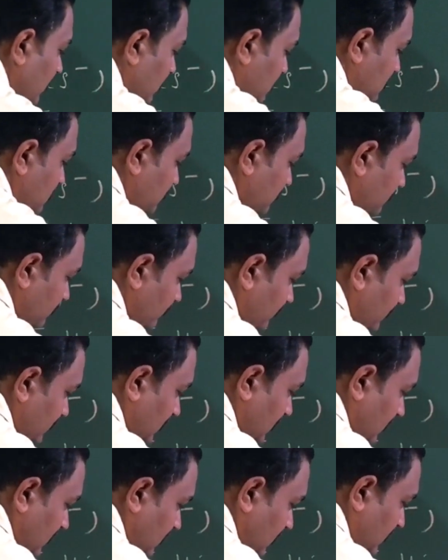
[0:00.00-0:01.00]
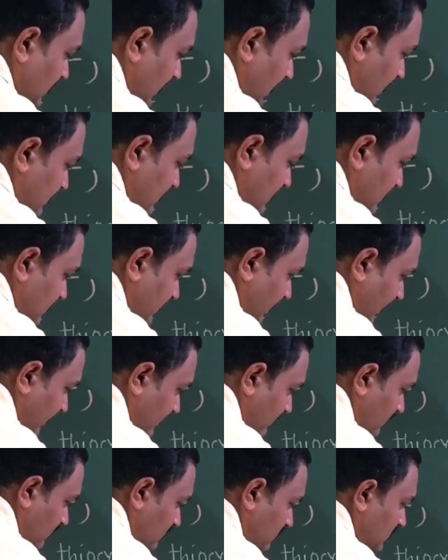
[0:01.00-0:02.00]
is written as a
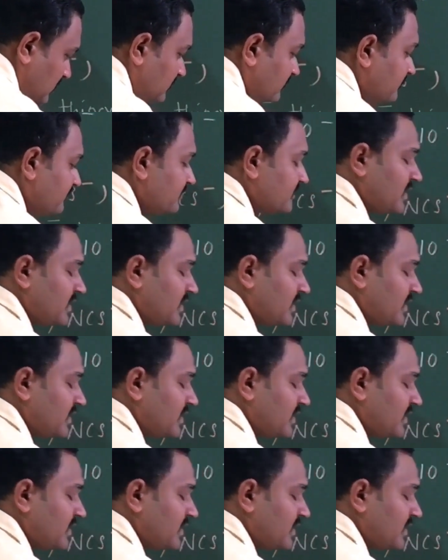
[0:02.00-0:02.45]
nitrogen